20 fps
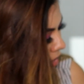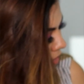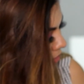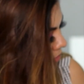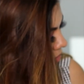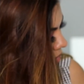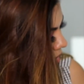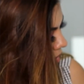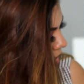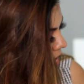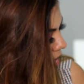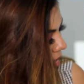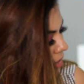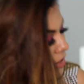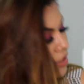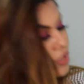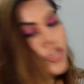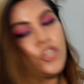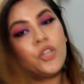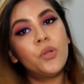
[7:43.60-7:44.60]
Then I
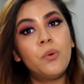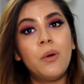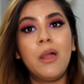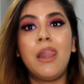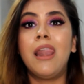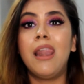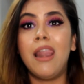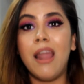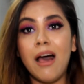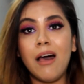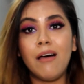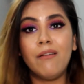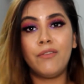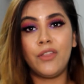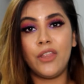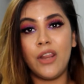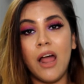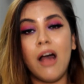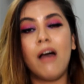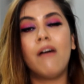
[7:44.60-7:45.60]
do
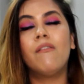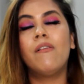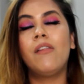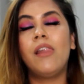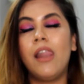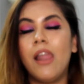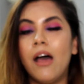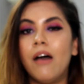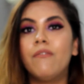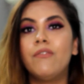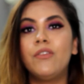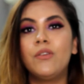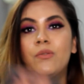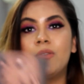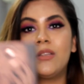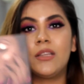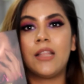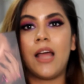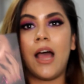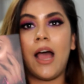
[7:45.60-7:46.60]
love
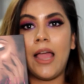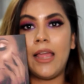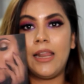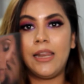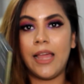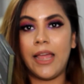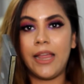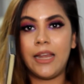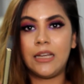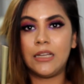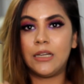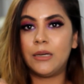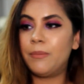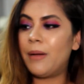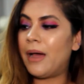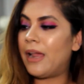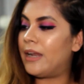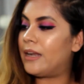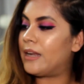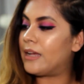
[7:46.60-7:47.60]
using the highlighter
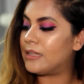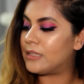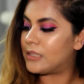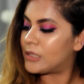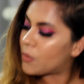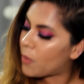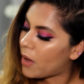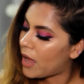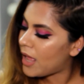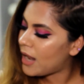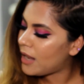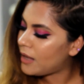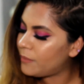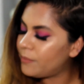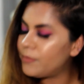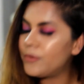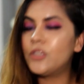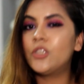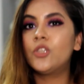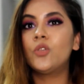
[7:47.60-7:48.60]
palette as
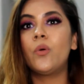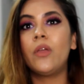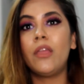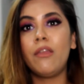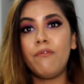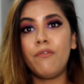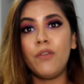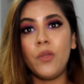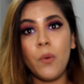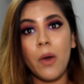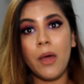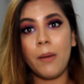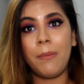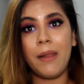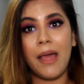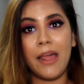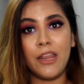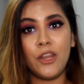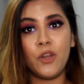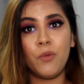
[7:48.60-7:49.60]
well. So if you are
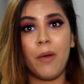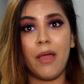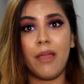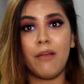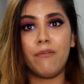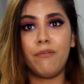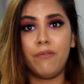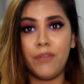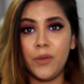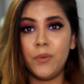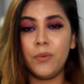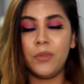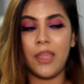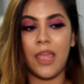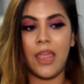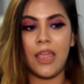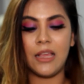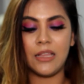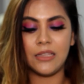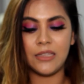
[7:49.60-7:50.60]
planning to buy a few
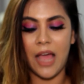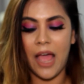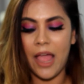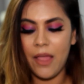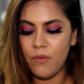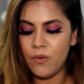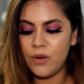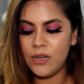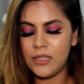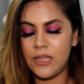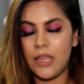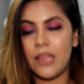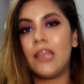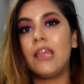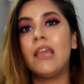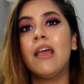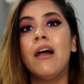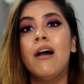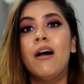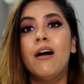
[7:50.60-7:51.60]
things, I would
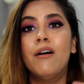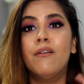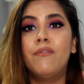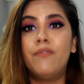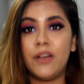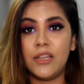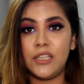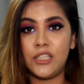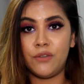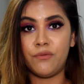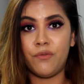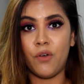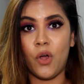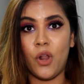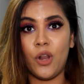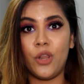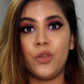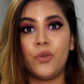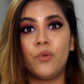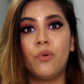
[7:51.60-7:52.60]
say, first of
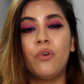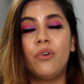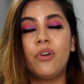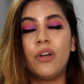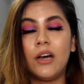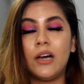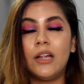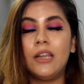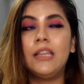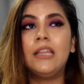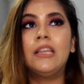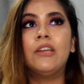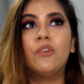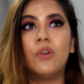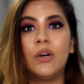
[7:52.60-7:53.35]
all, you really